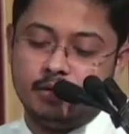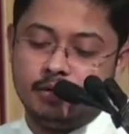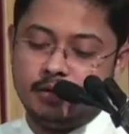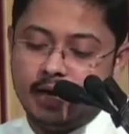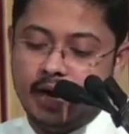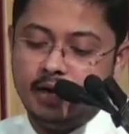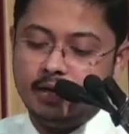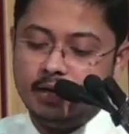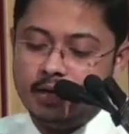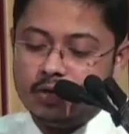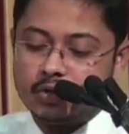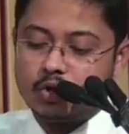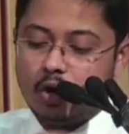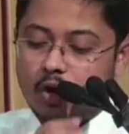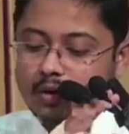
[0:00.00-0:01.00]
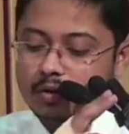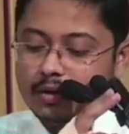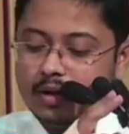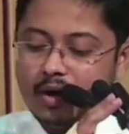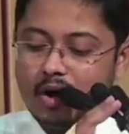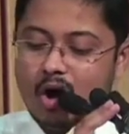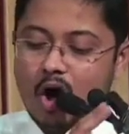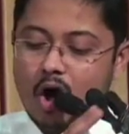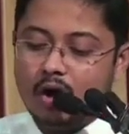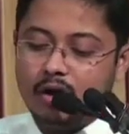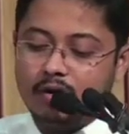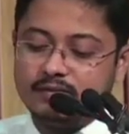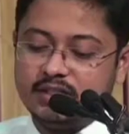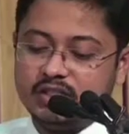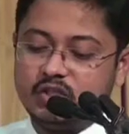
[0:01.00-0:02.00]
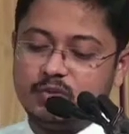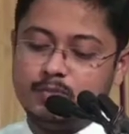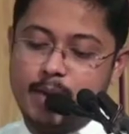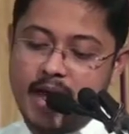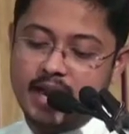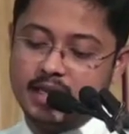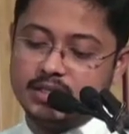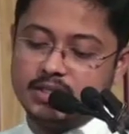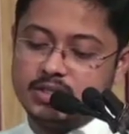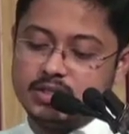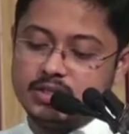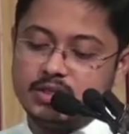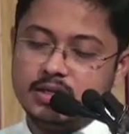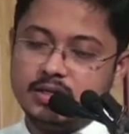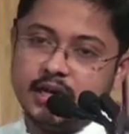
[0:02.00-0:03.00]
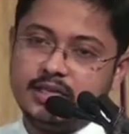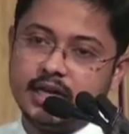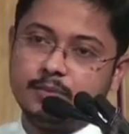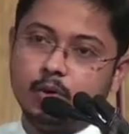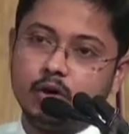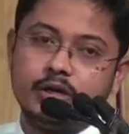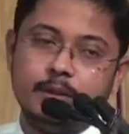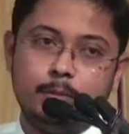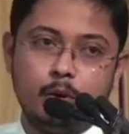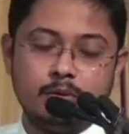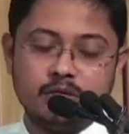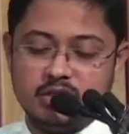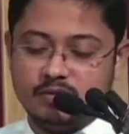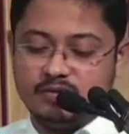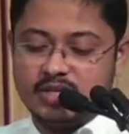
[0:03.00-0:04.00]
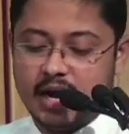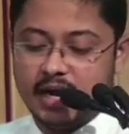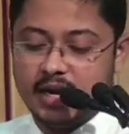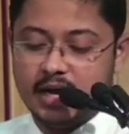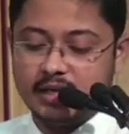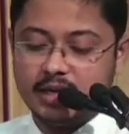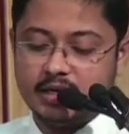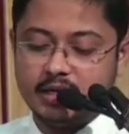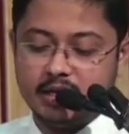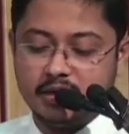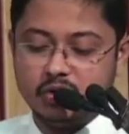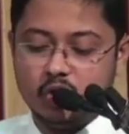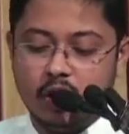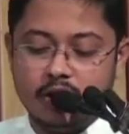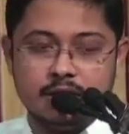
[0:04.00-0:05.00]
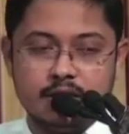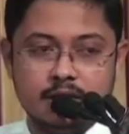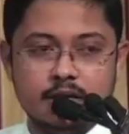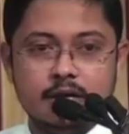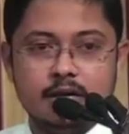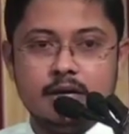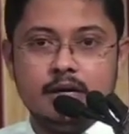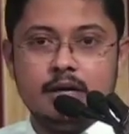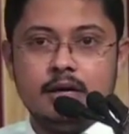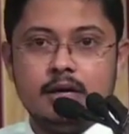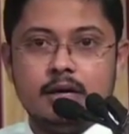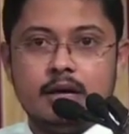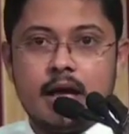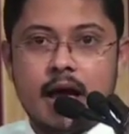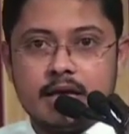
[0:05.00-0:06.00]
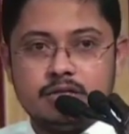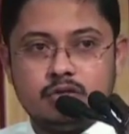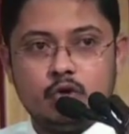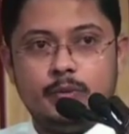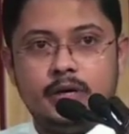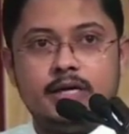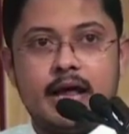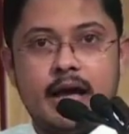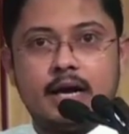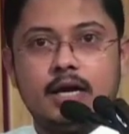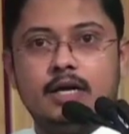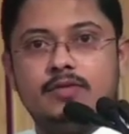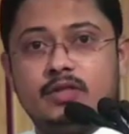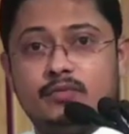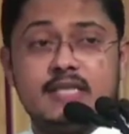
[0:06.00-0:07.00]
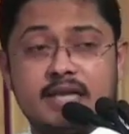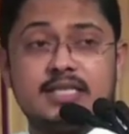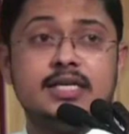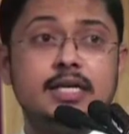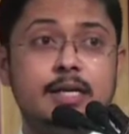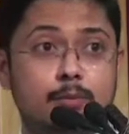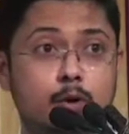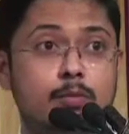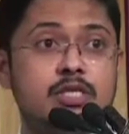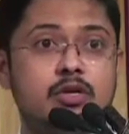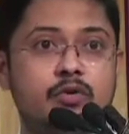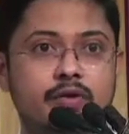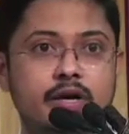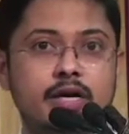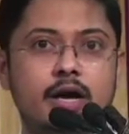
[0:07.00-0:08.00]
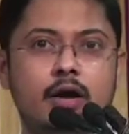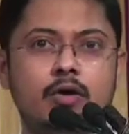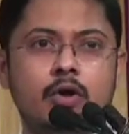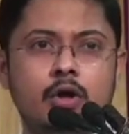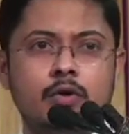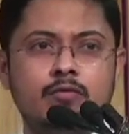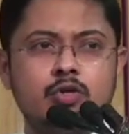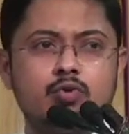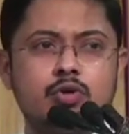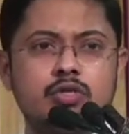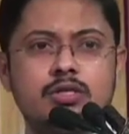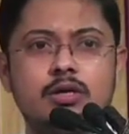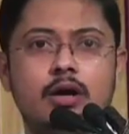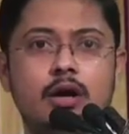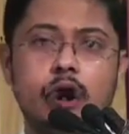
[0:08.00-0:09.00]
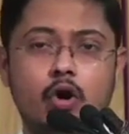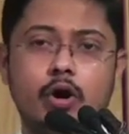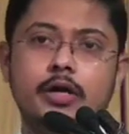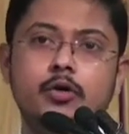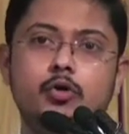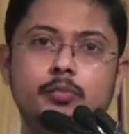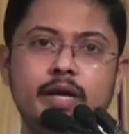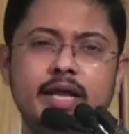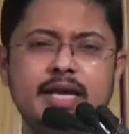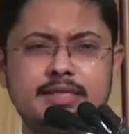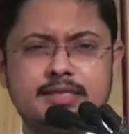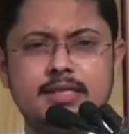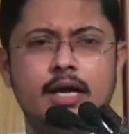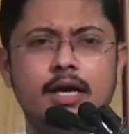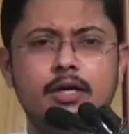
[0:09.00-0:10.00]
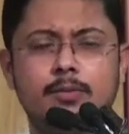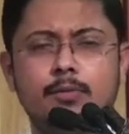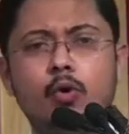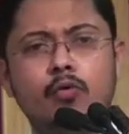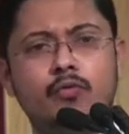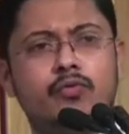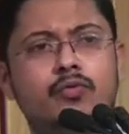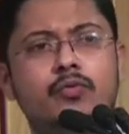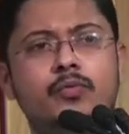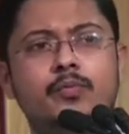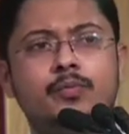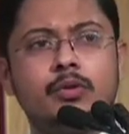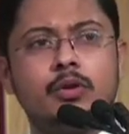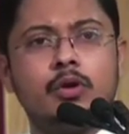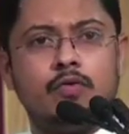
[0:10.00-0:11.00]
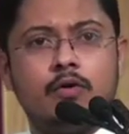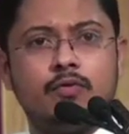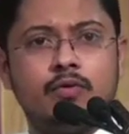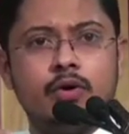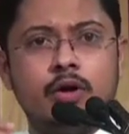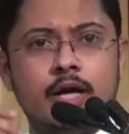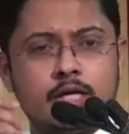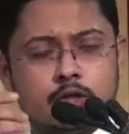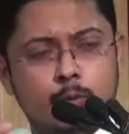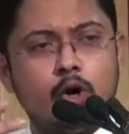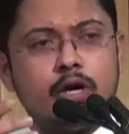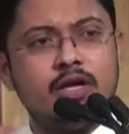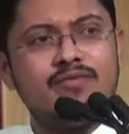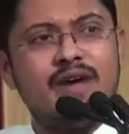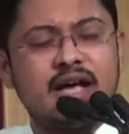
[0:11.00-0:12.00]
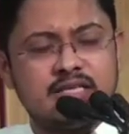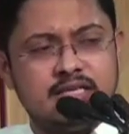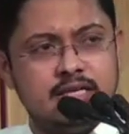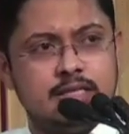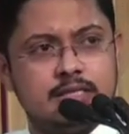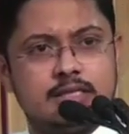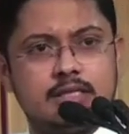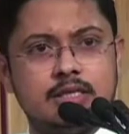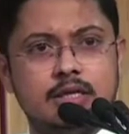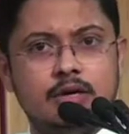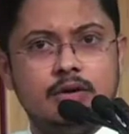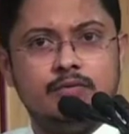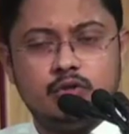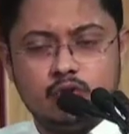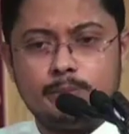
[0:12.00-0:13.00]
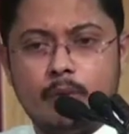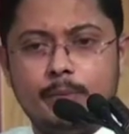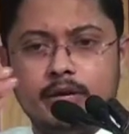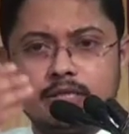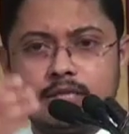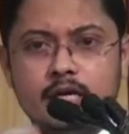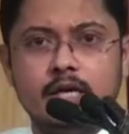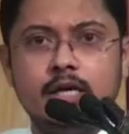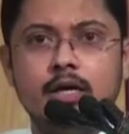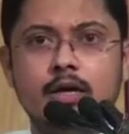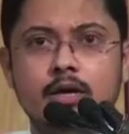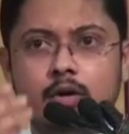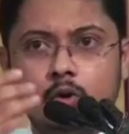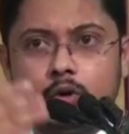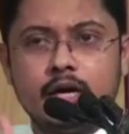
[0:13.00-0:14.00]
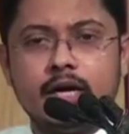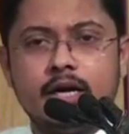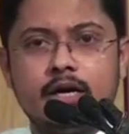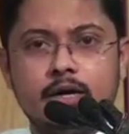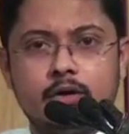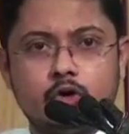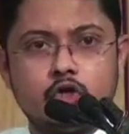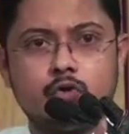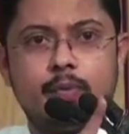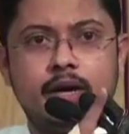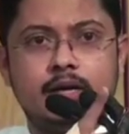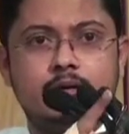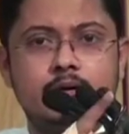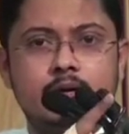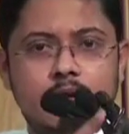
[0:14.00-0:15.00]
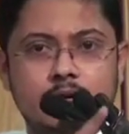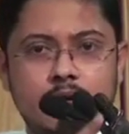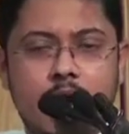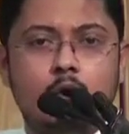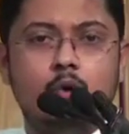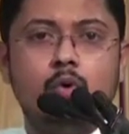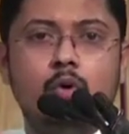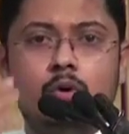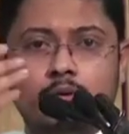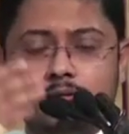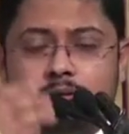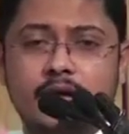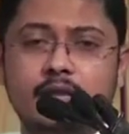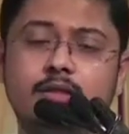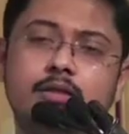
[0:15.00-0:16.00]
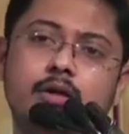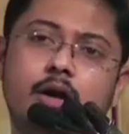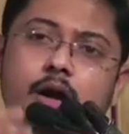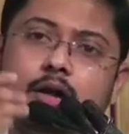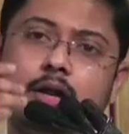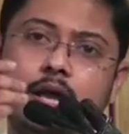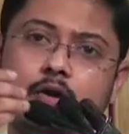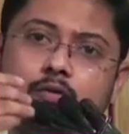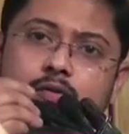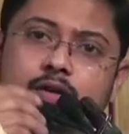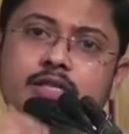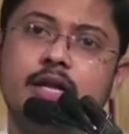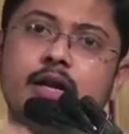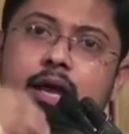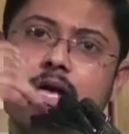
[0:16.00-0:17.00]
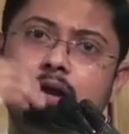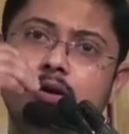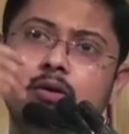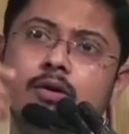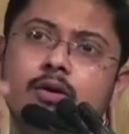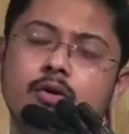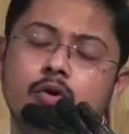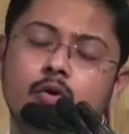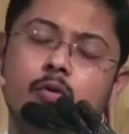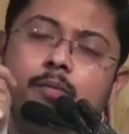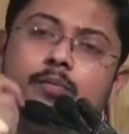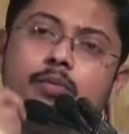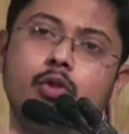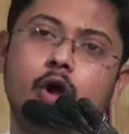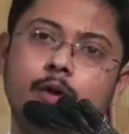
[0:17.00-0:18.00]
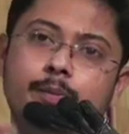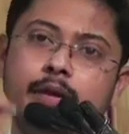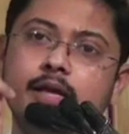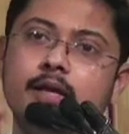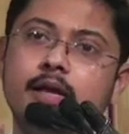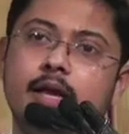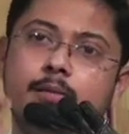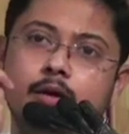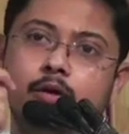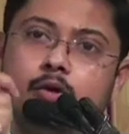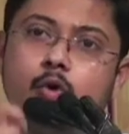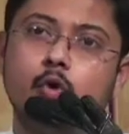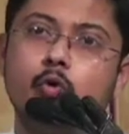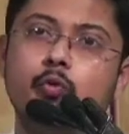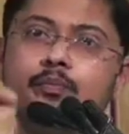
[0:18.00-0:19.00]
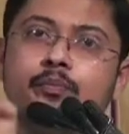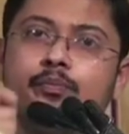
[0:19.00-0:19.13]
Right? So all of this balance, the checkbook diplomacy of China that it enjoys, has to be tackled with the vaccine diplomacy of India, which was, according to me, an excellent move of exporting vaccines, which was obviously, looking in retrospect now with the lack of vision and, not being able to